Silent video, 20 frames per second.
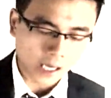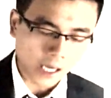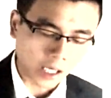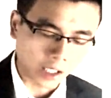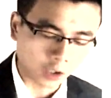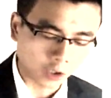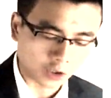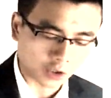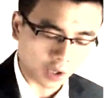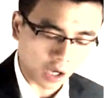
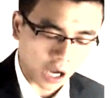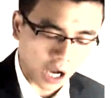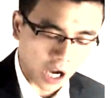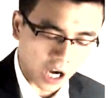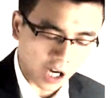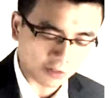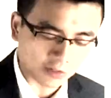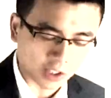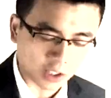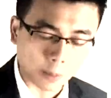And also
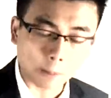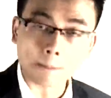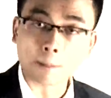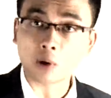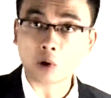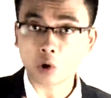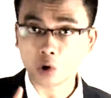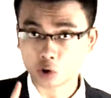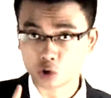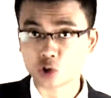after the
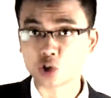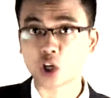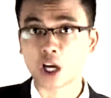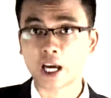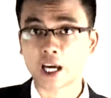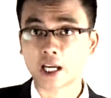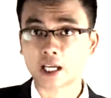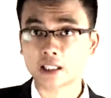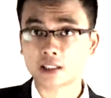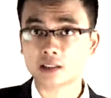
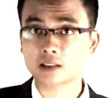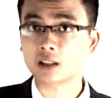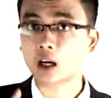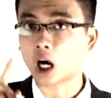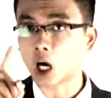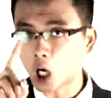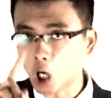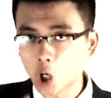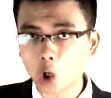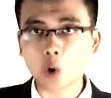project, the
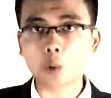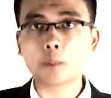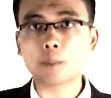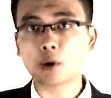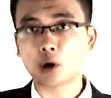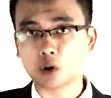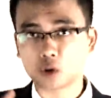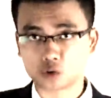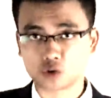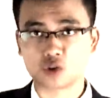whole
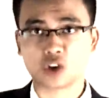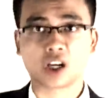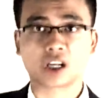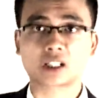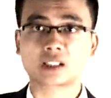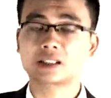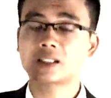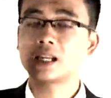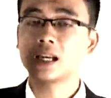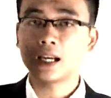
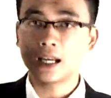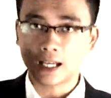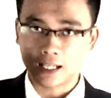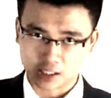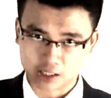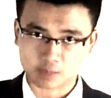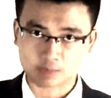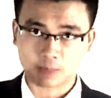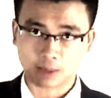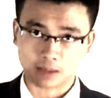project
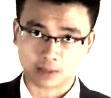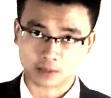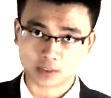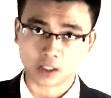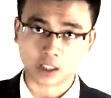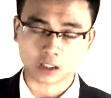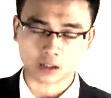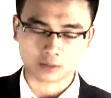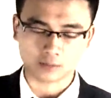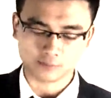has been
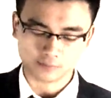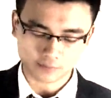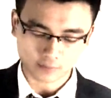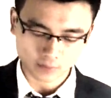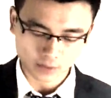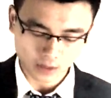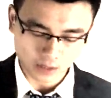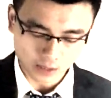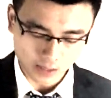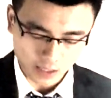
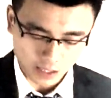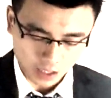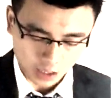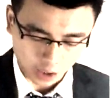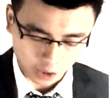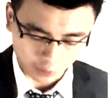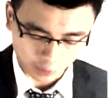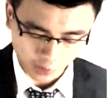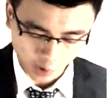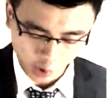done,
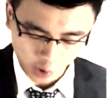of